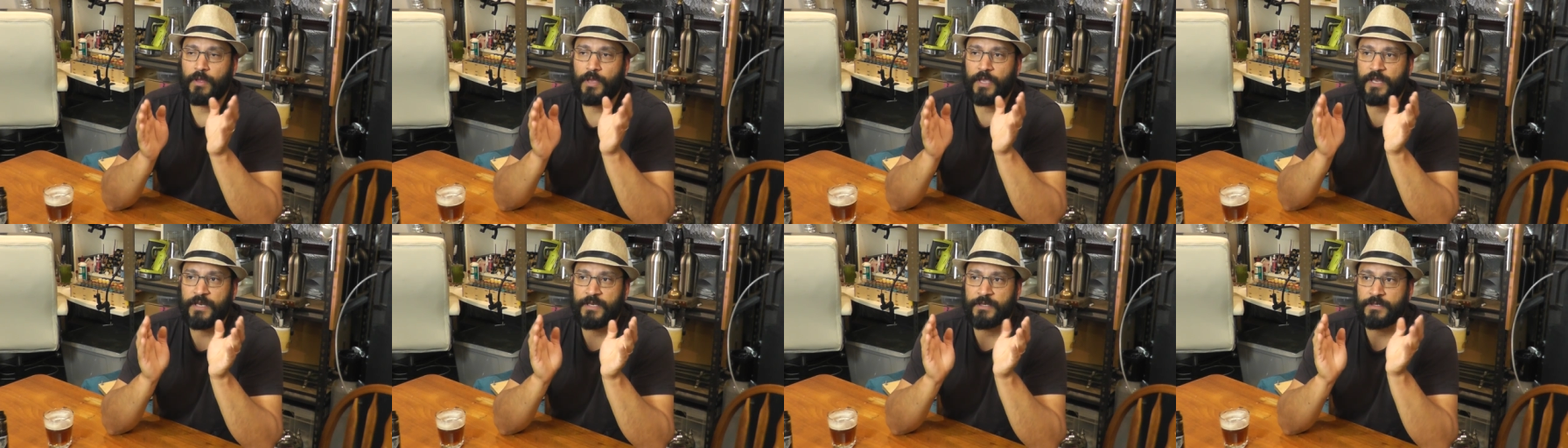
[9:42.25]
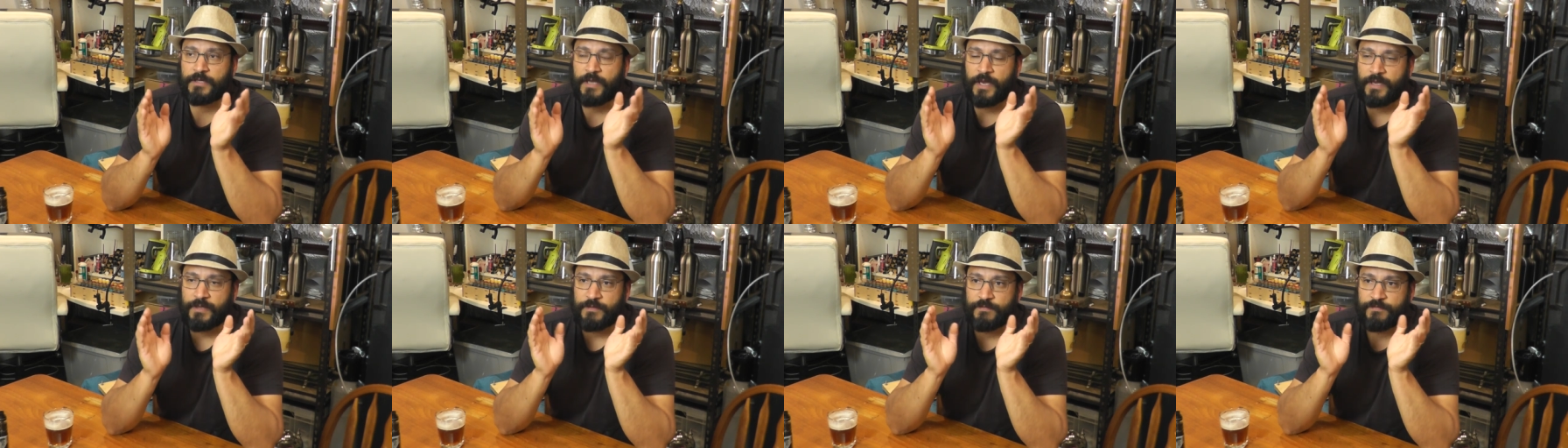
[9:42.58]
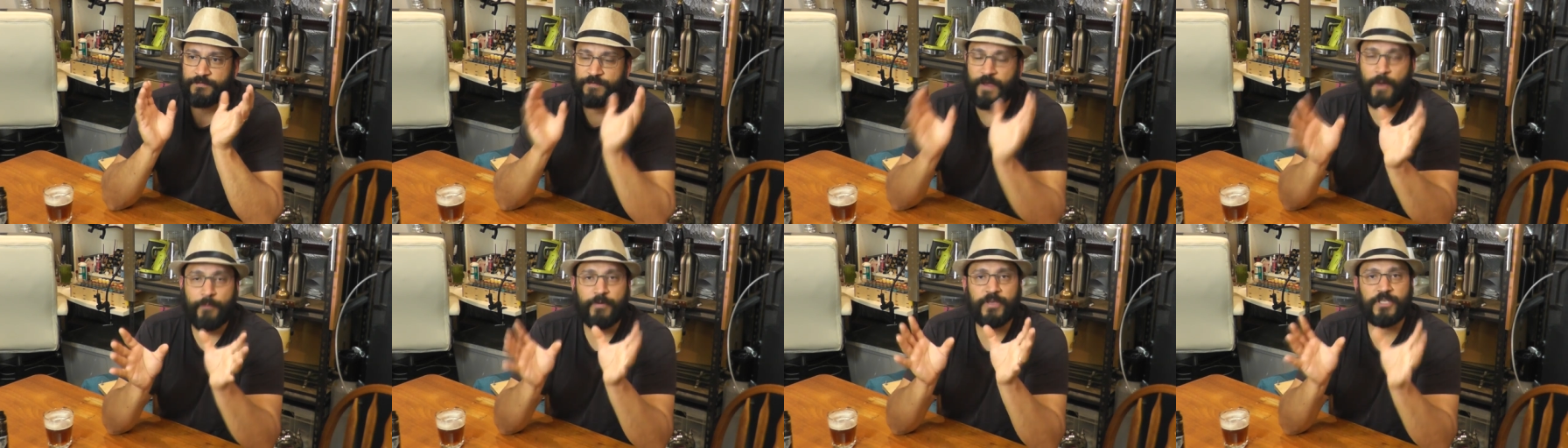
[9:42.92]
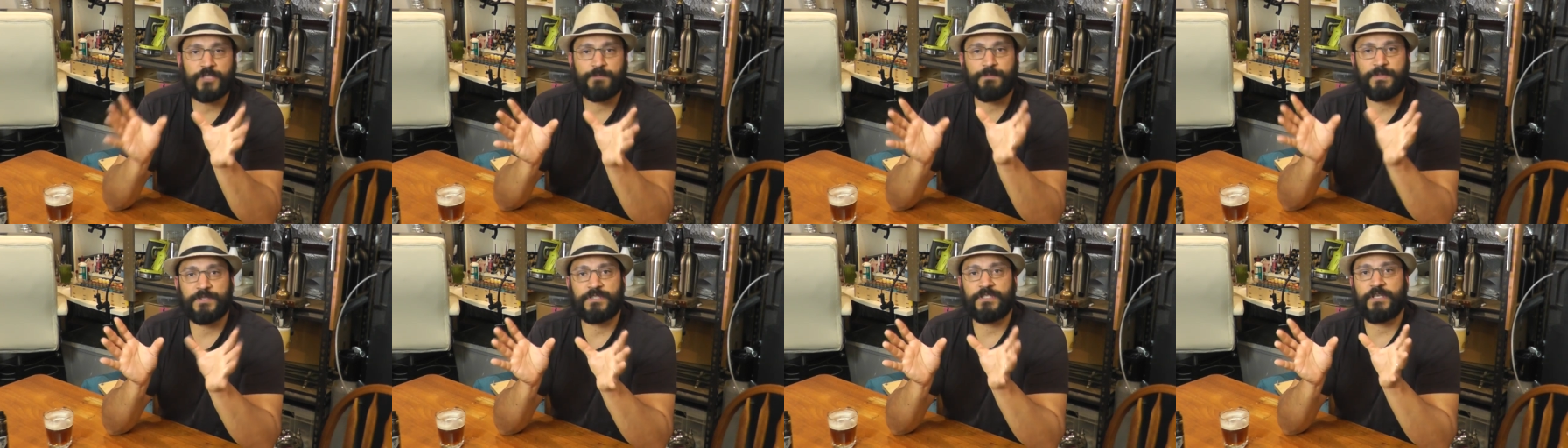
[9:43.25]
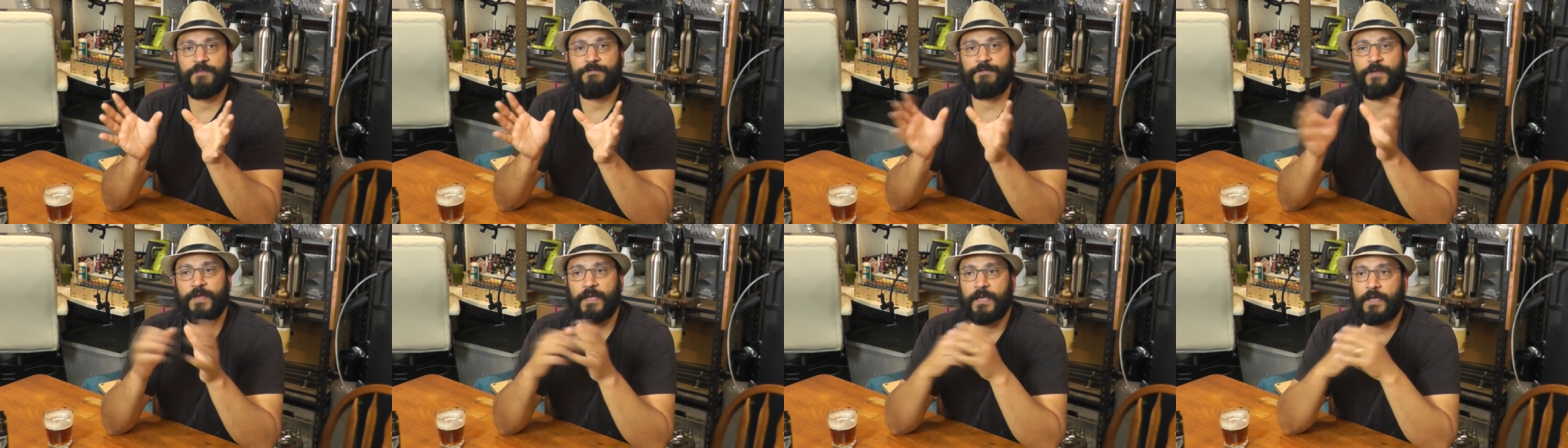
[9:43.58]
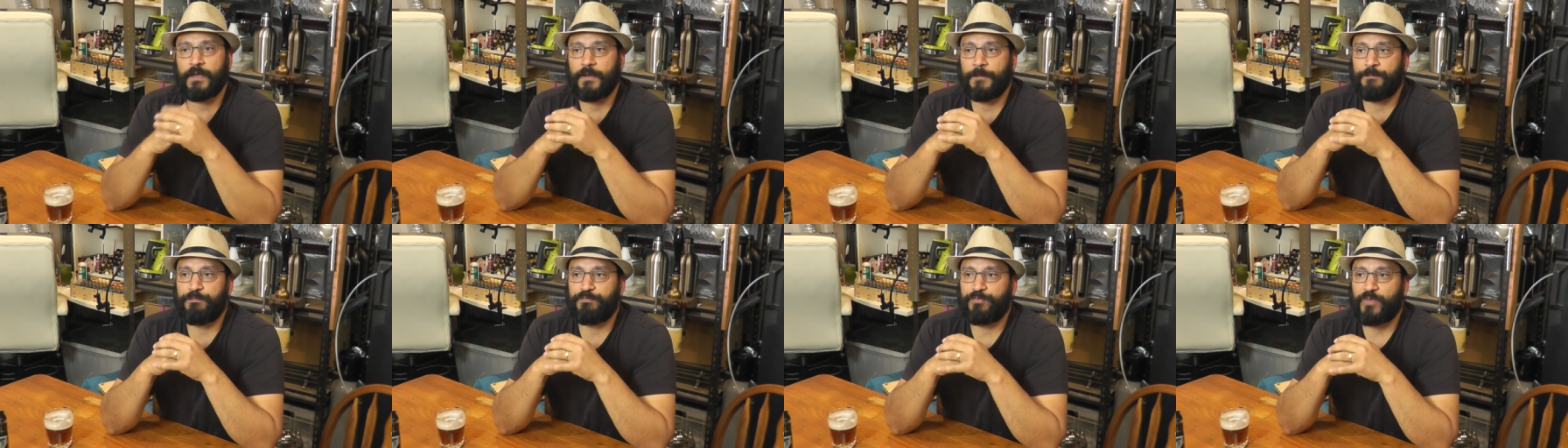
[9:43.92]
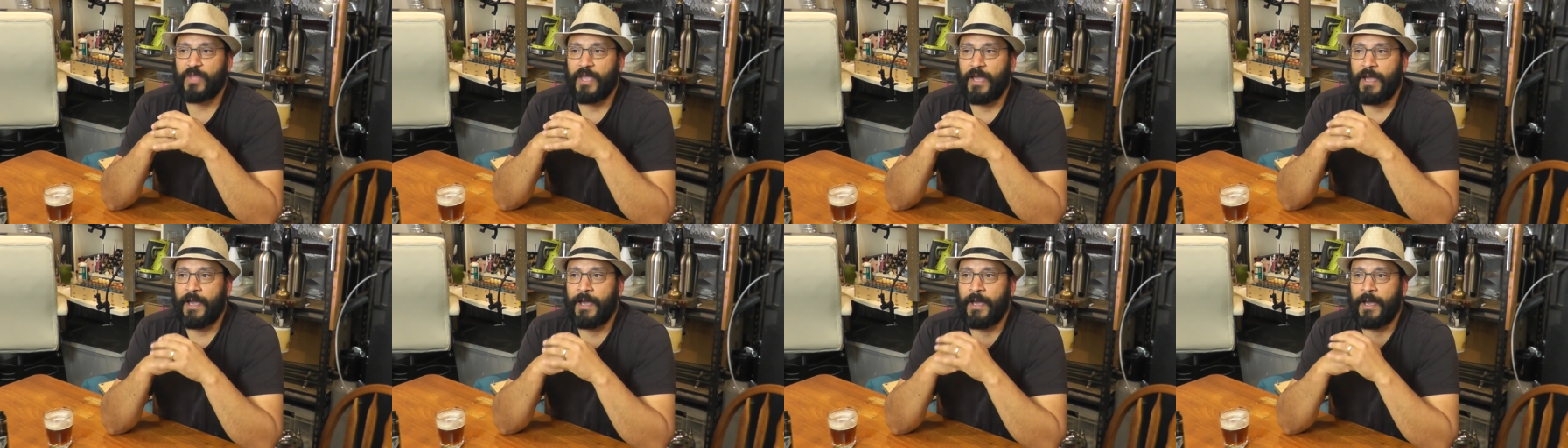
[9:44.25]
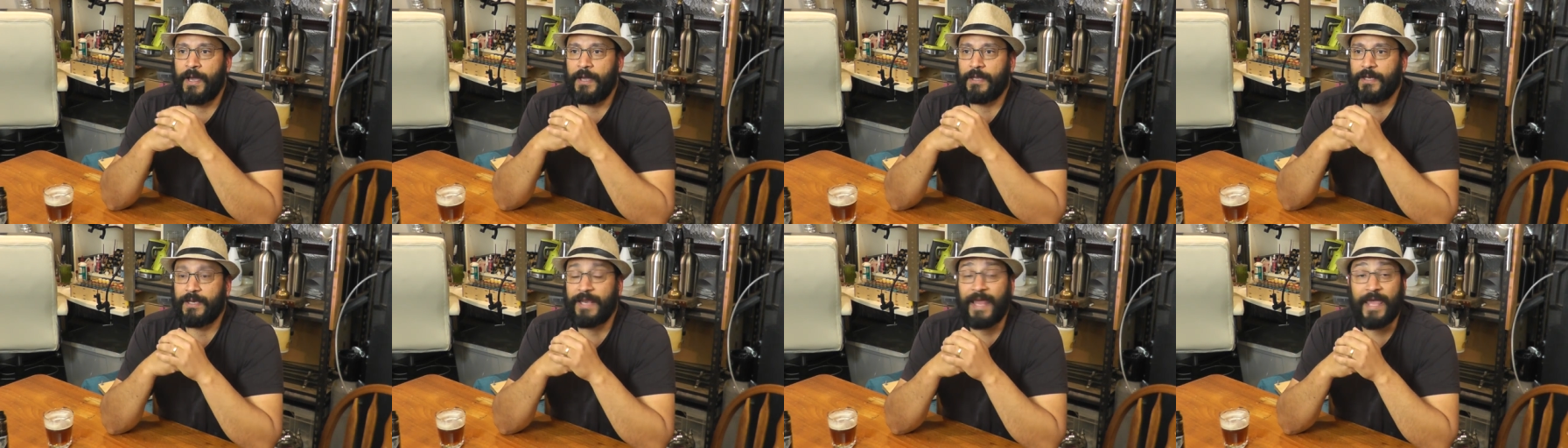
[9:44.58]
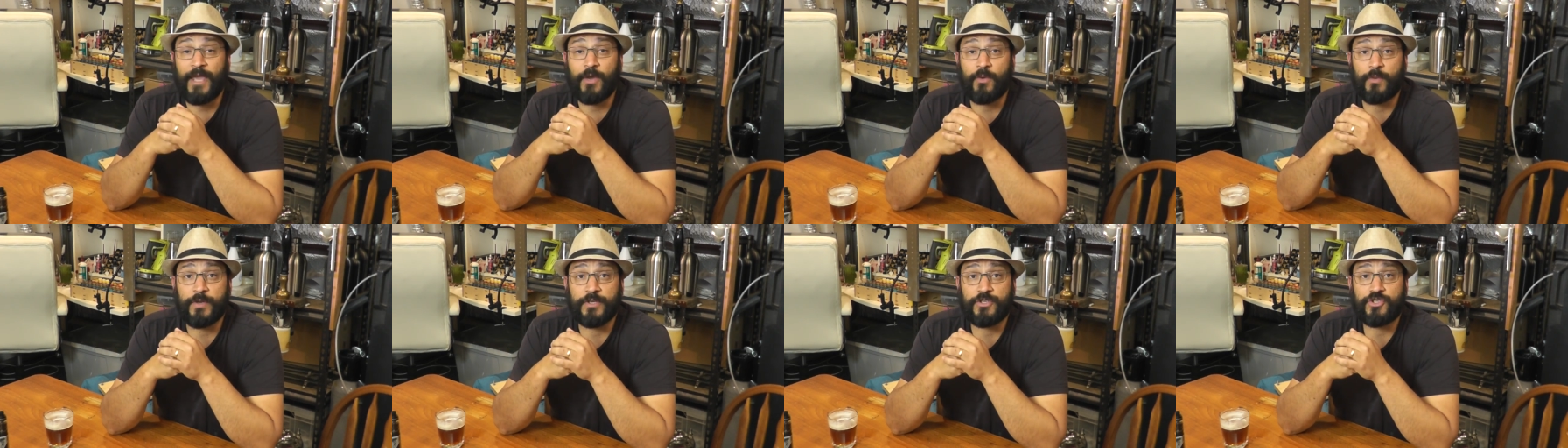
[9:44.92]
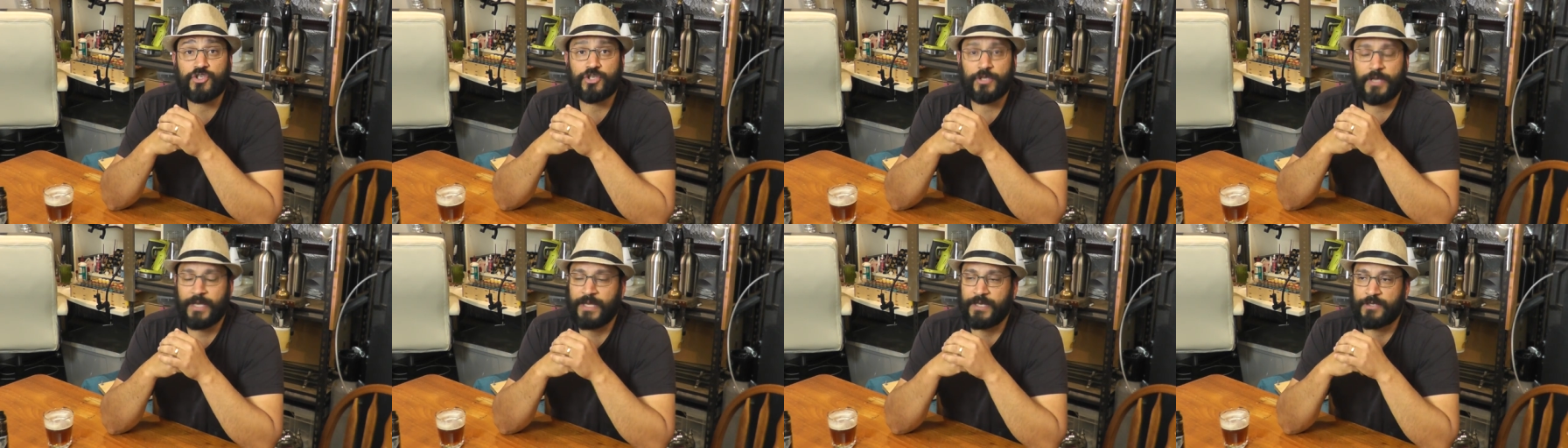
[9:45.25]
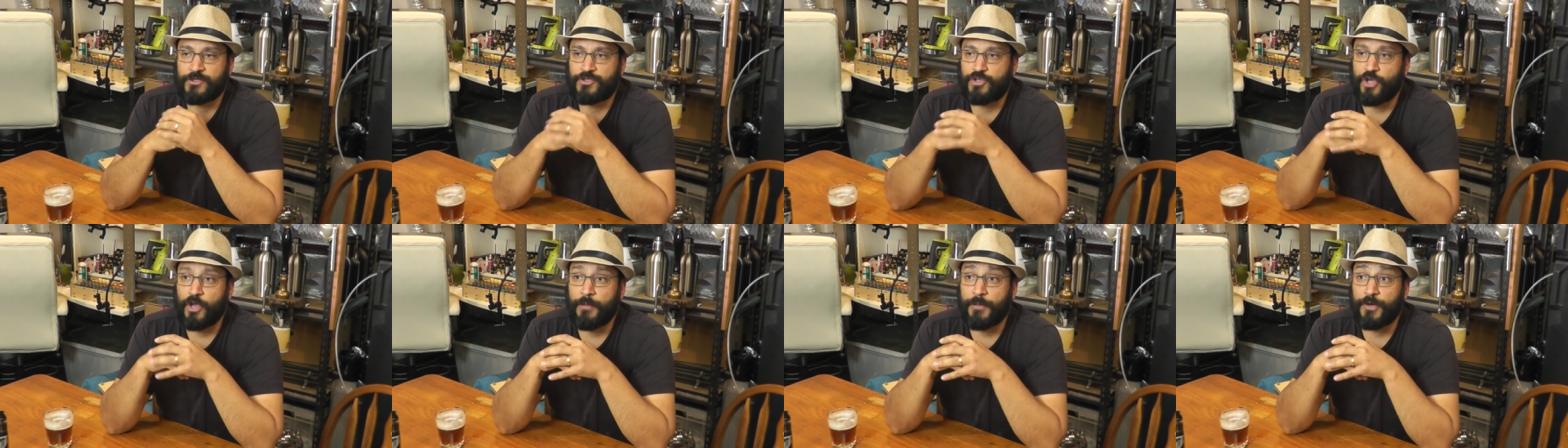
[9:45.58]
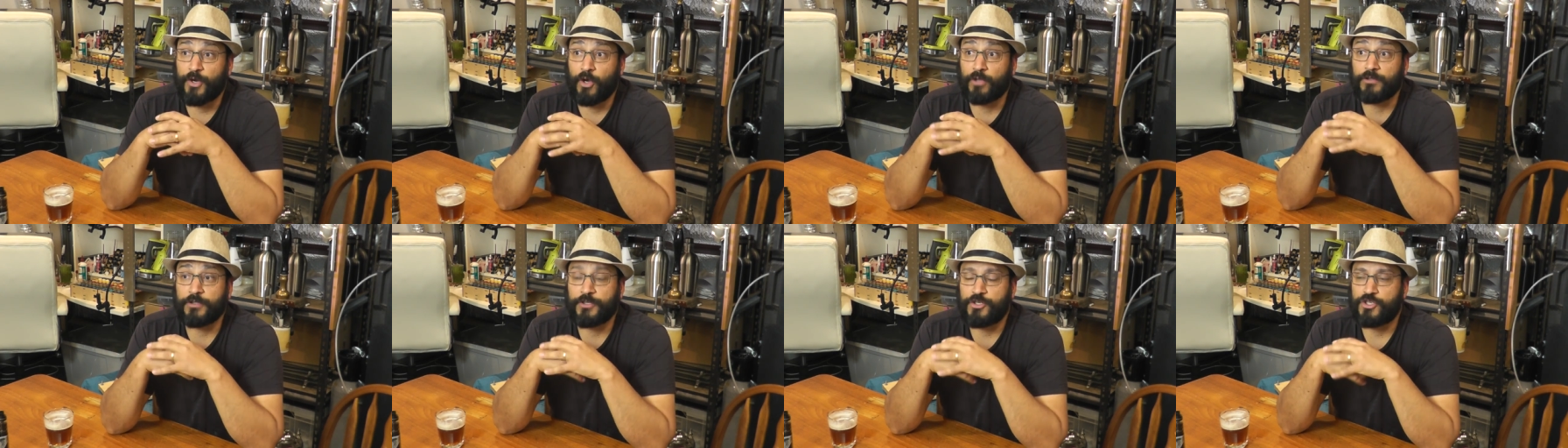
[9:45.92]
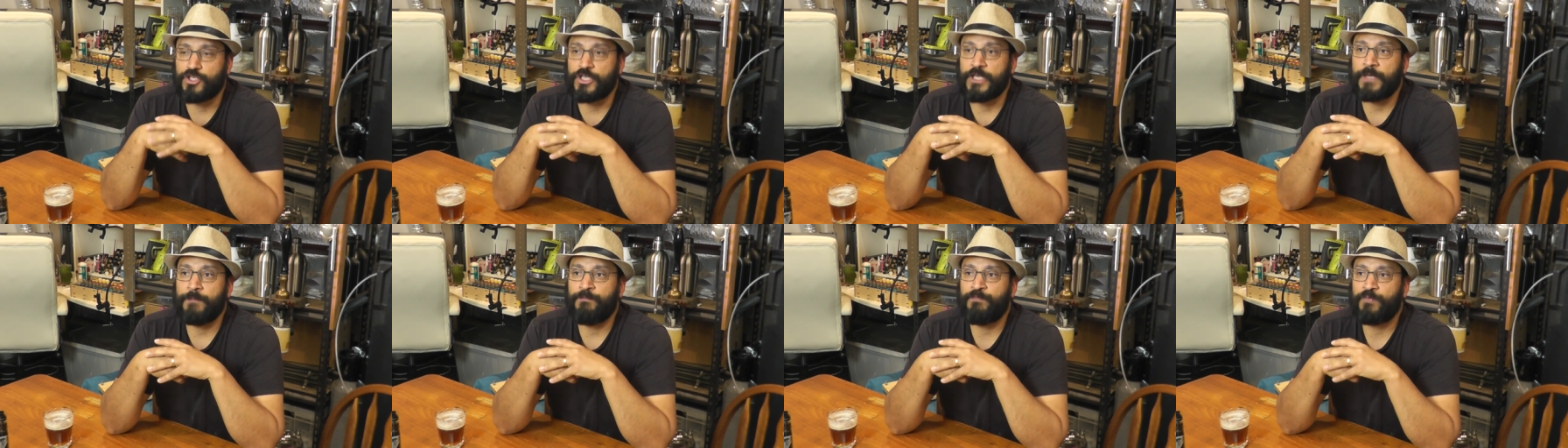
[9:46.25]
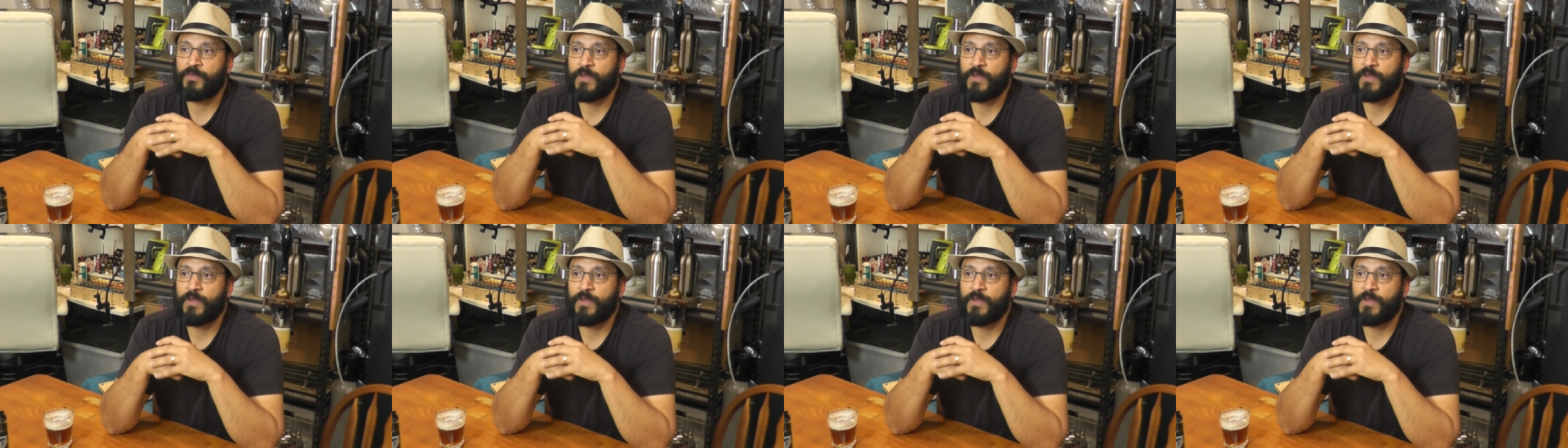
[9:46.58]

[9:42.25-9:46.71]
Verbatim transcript: in very specific uh, language and terminology